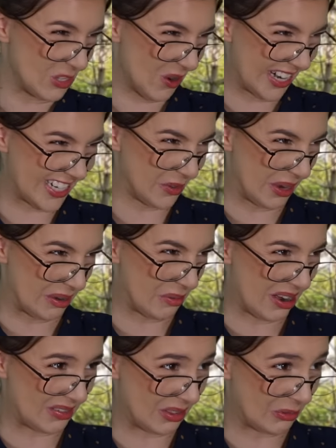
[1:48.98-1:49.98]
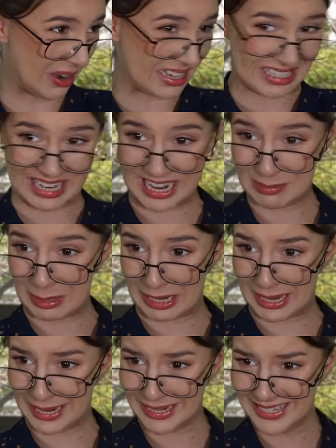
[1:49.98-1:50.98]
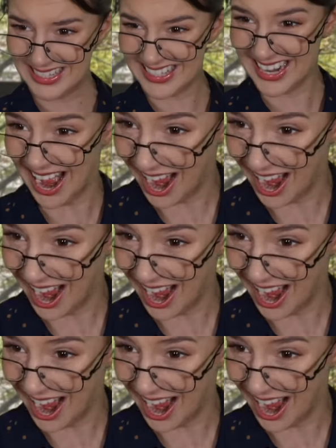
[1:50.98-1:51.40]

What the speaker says: 2021 for the red team is